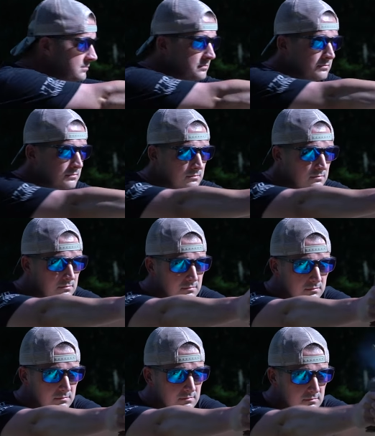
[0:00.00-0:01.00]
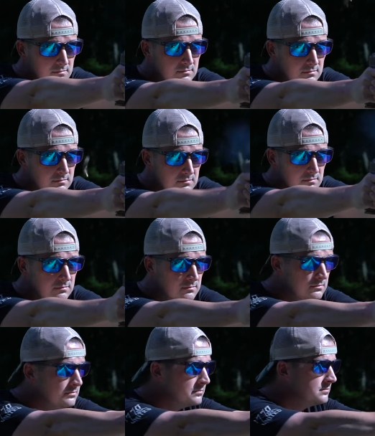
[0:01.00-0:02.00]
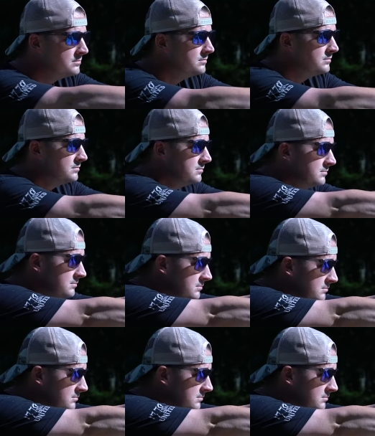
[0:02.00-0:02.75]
Nobody speaks.